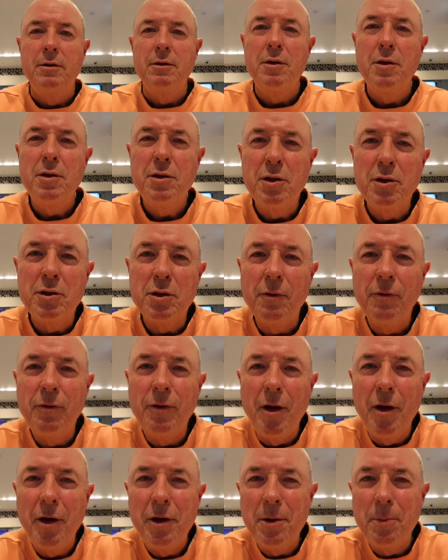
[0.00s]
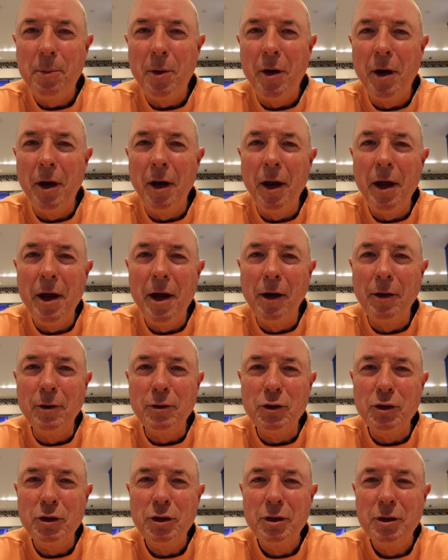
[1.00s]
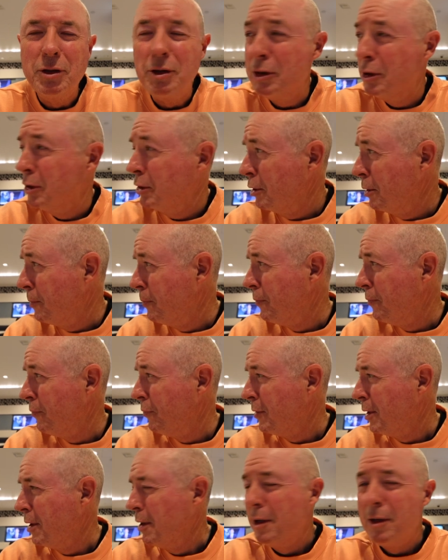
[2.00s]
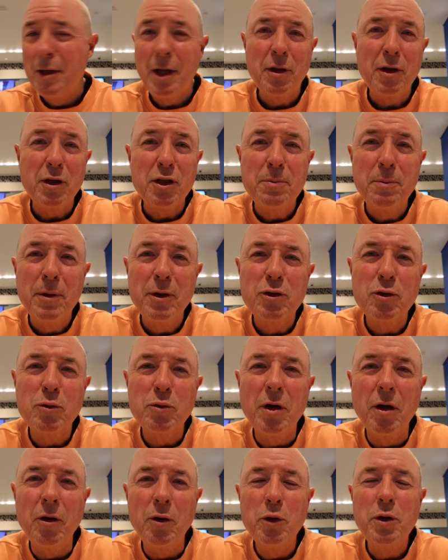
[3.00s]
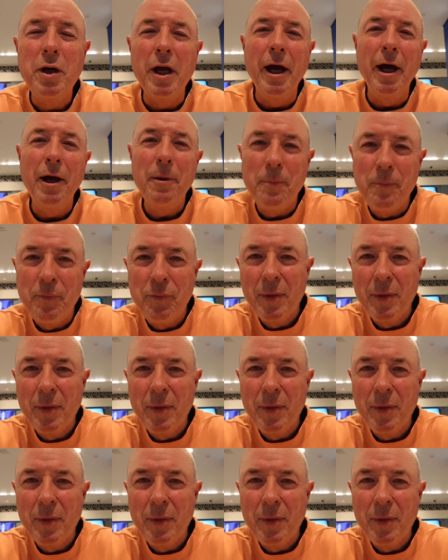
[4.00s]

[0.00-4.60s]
So this is the Fly Dubai lounge. It's nothing special to look at,